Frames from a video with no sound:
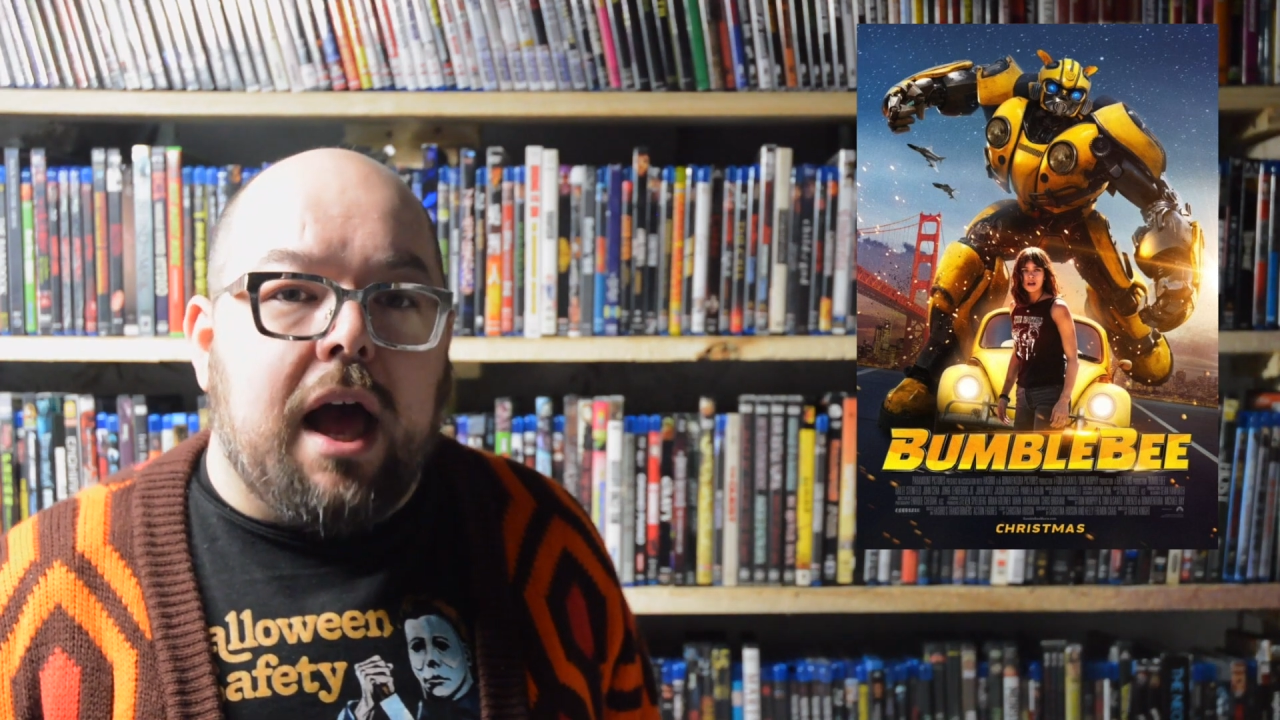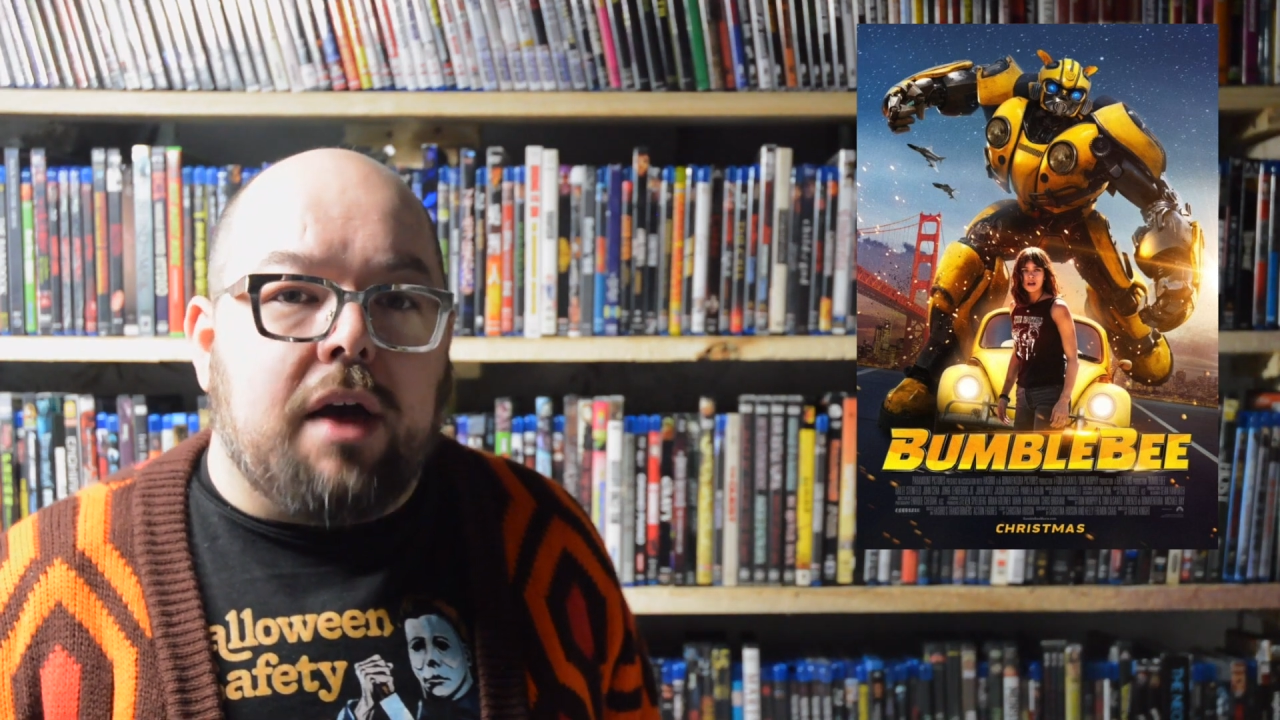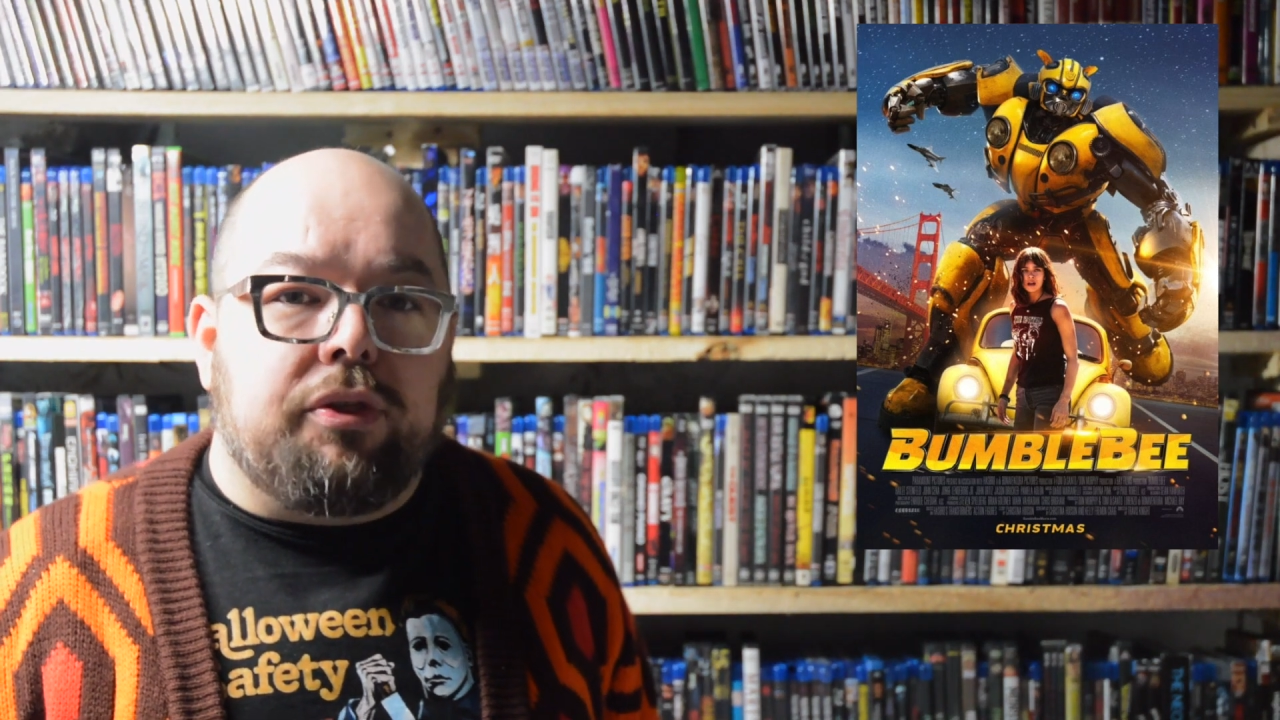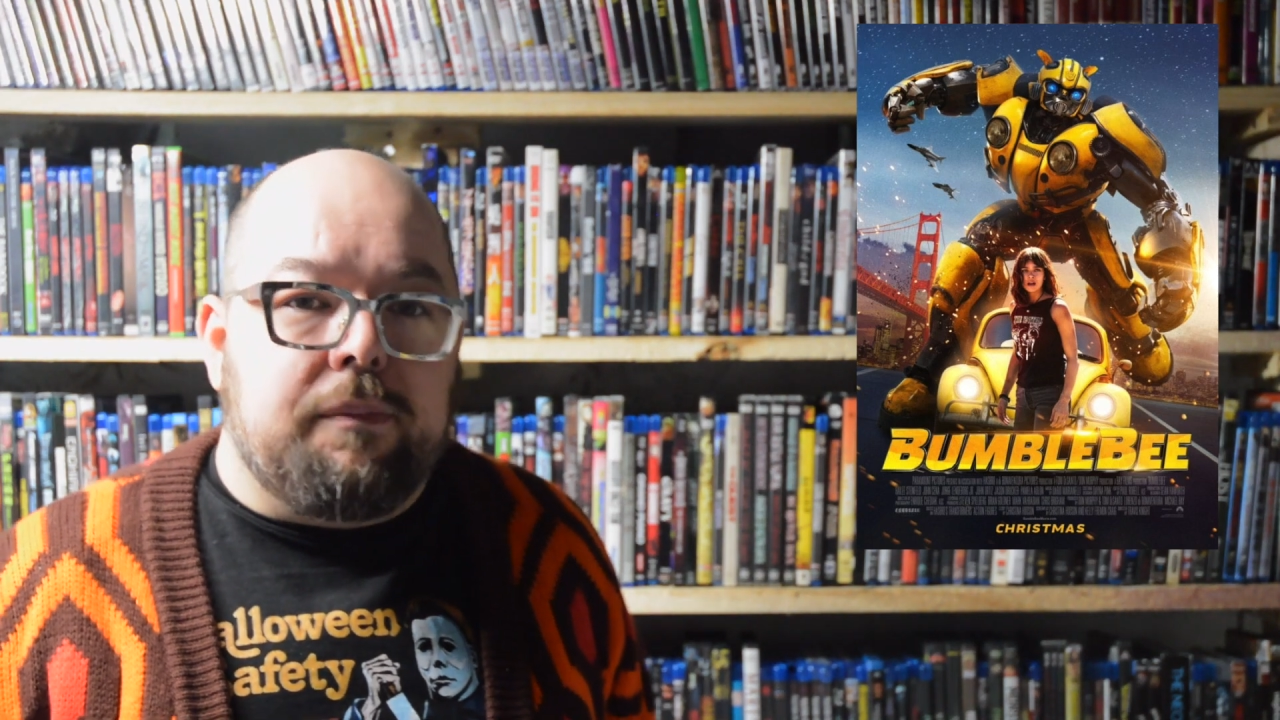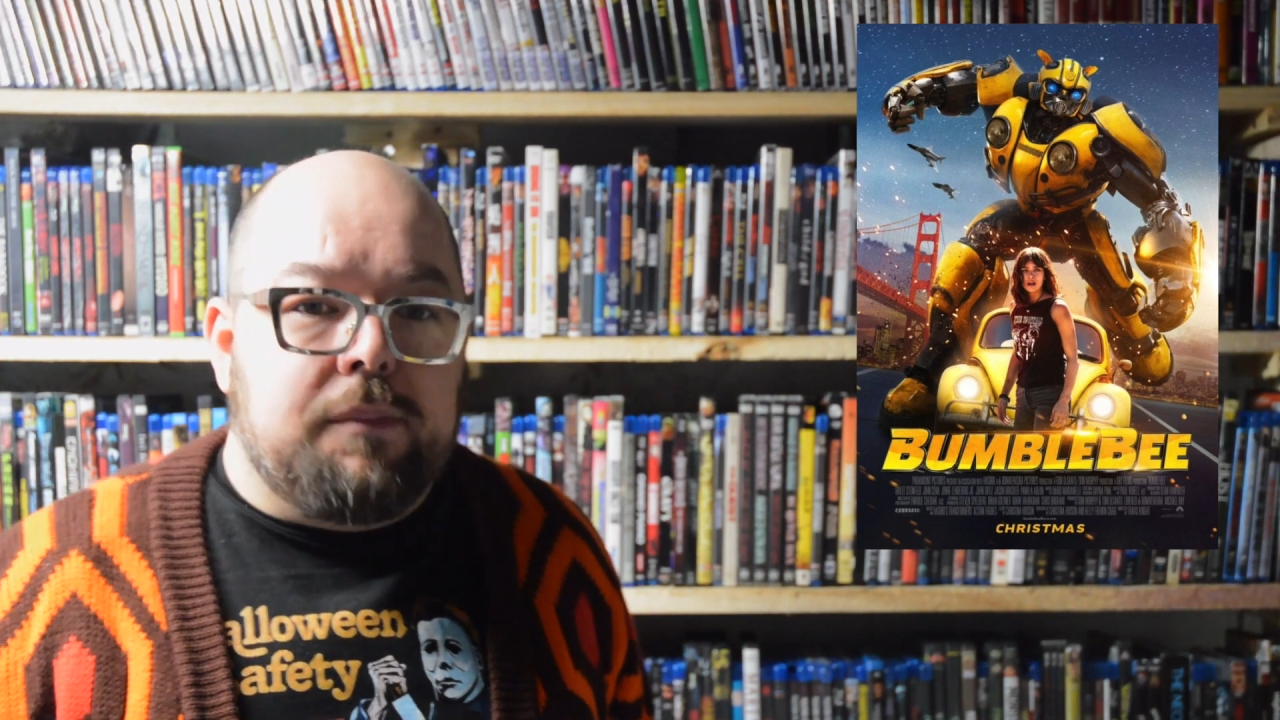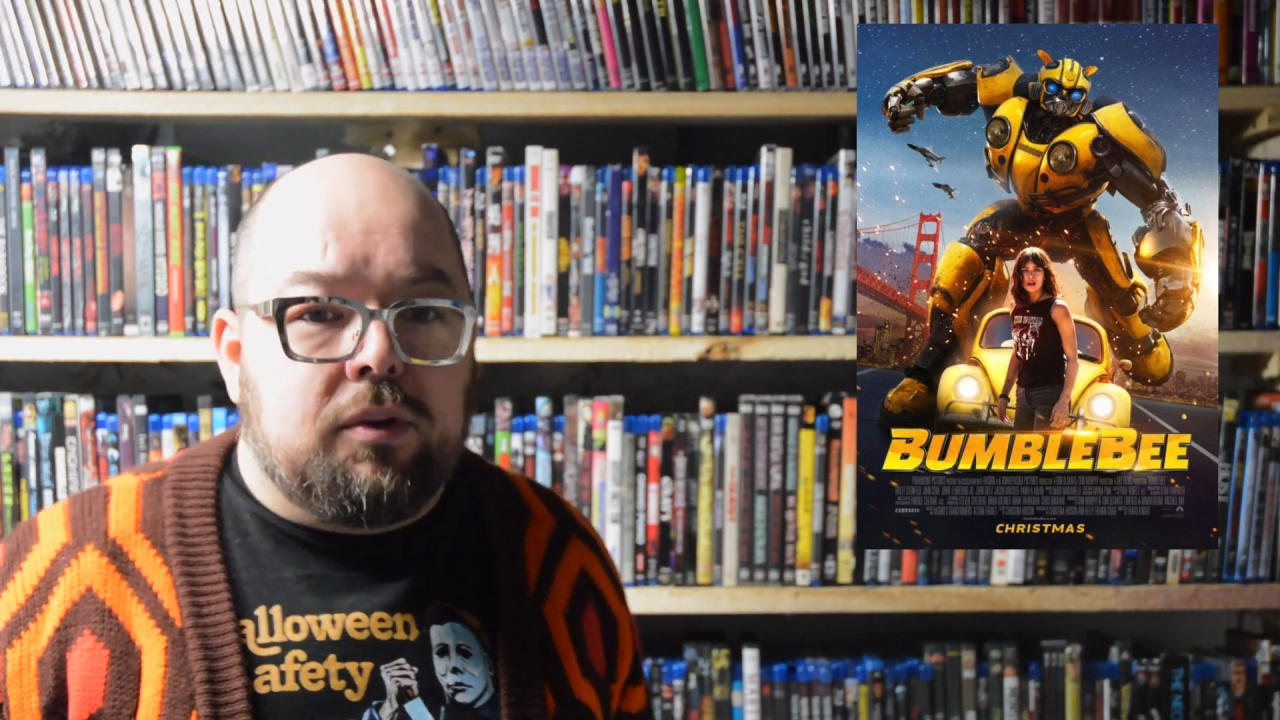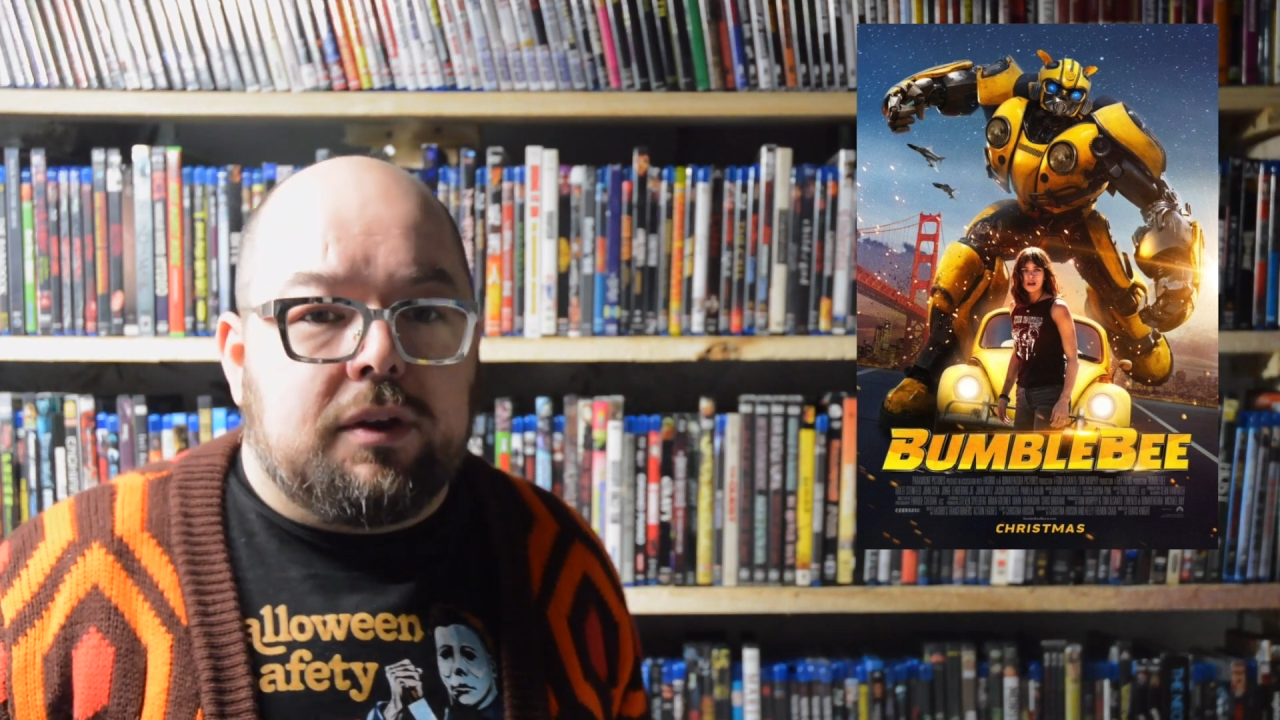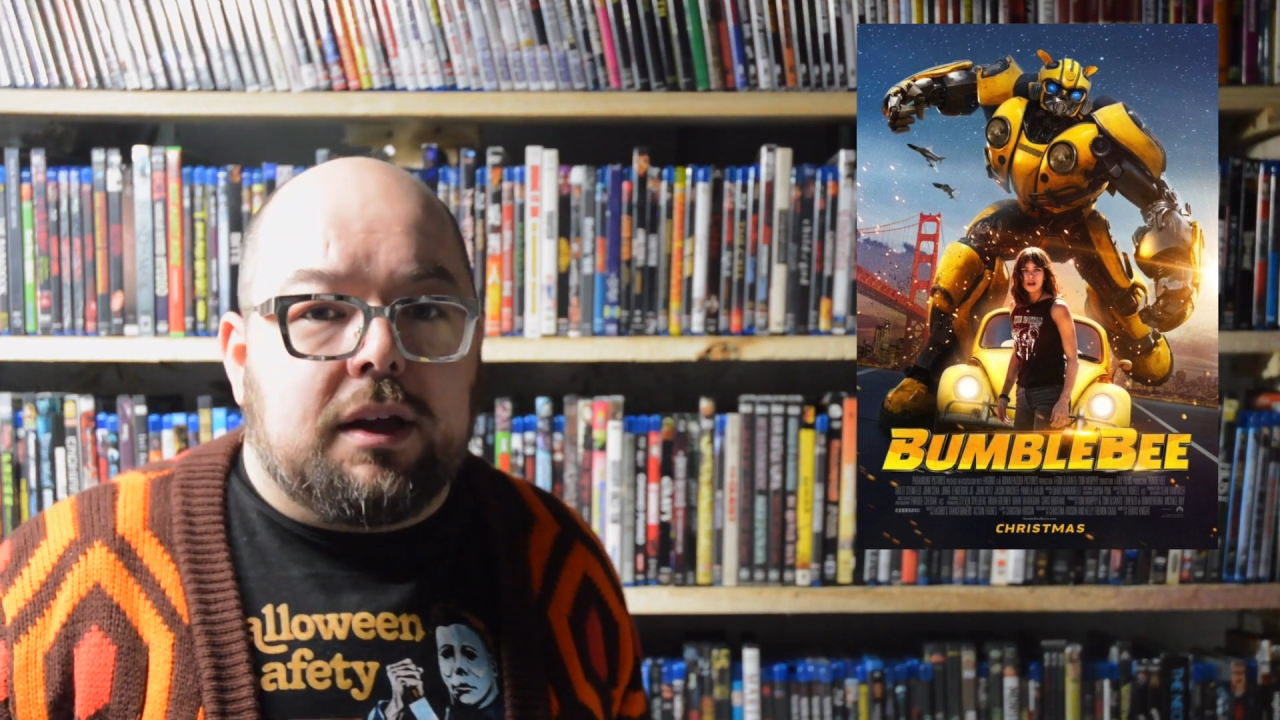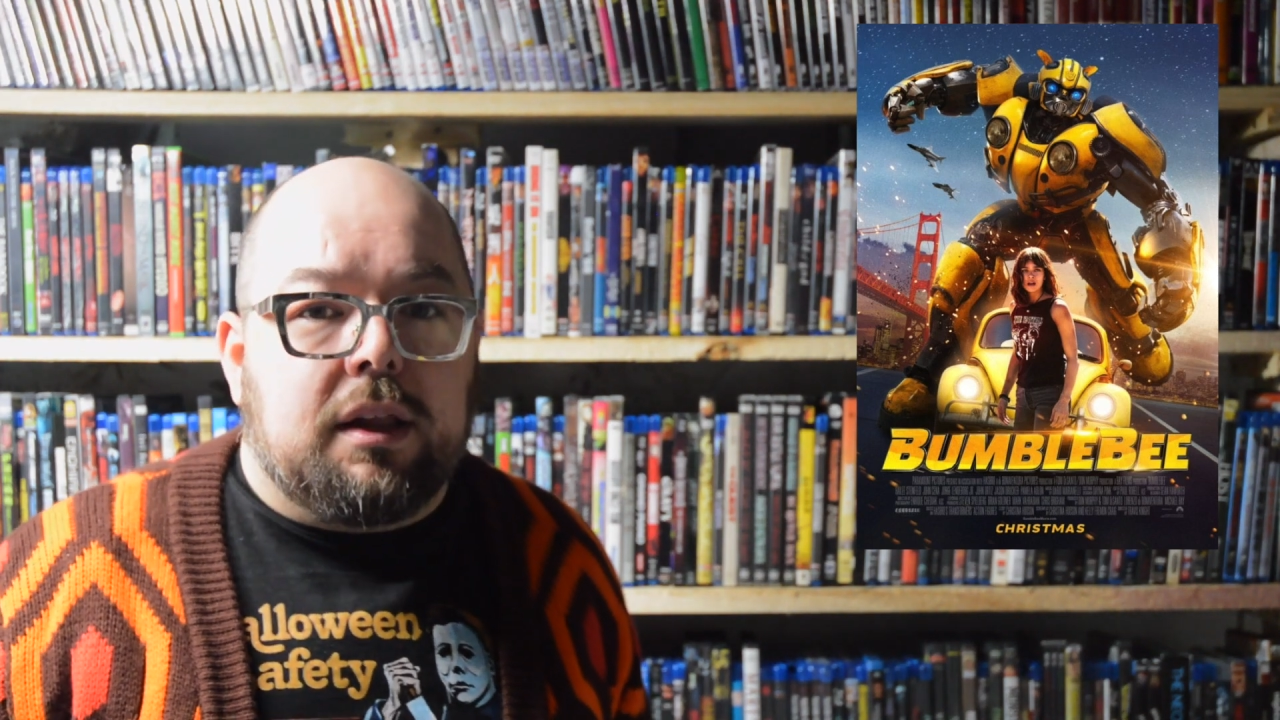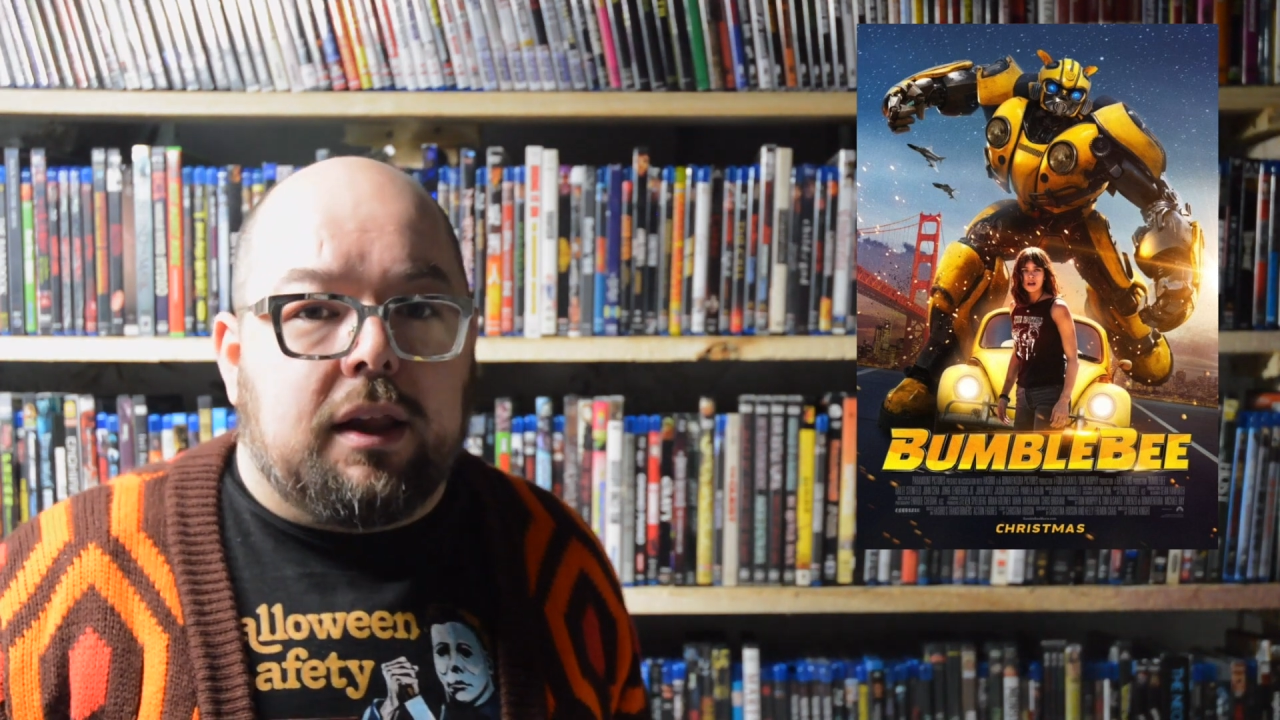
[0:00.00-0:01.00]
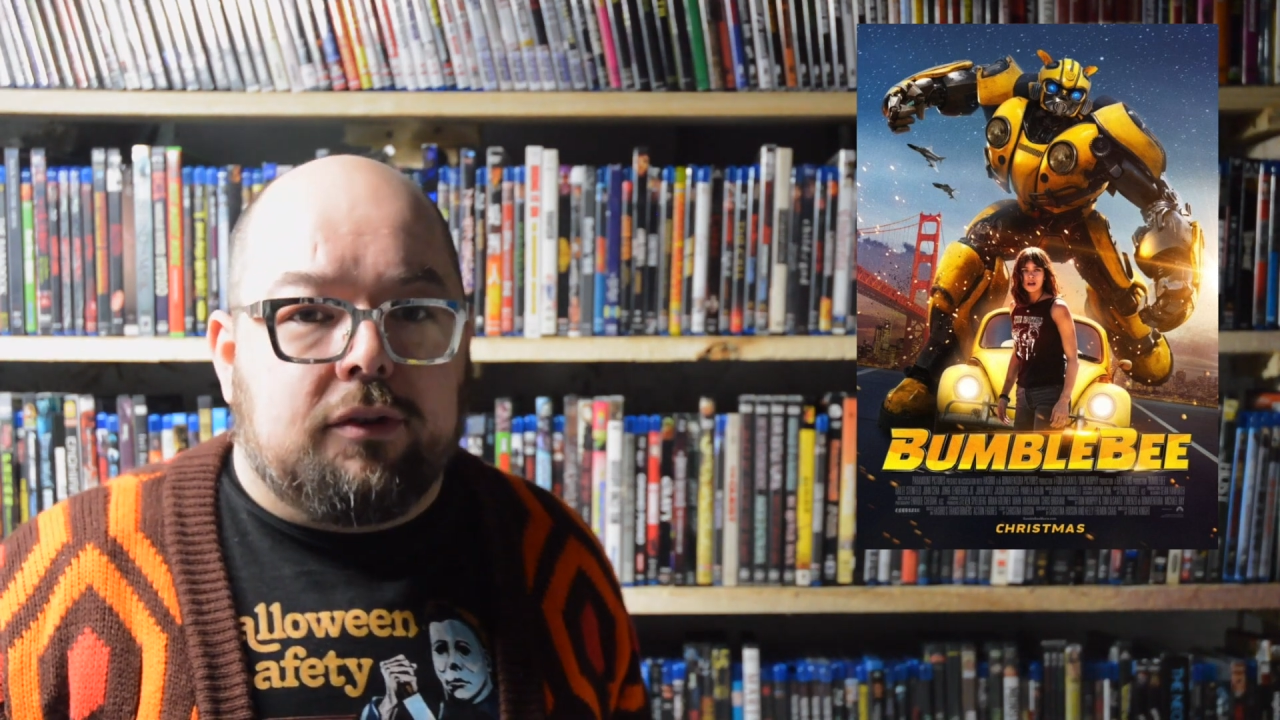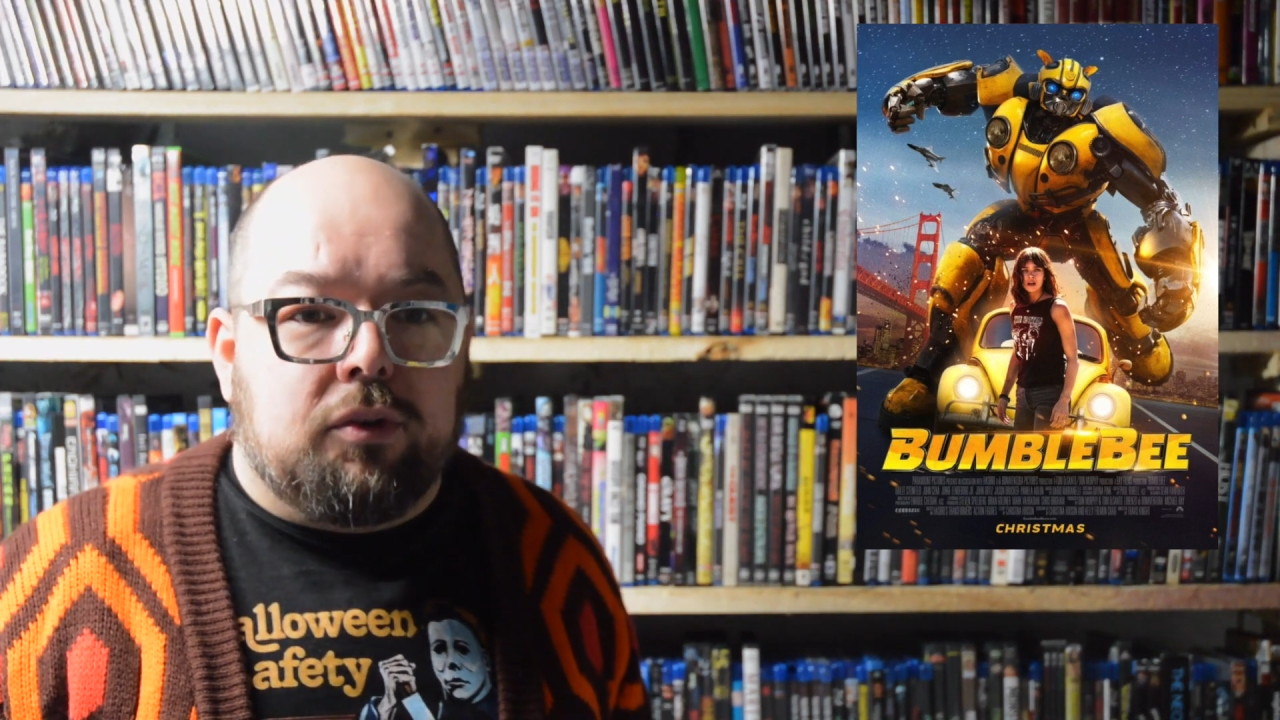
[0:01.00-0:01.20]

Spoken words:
out the music like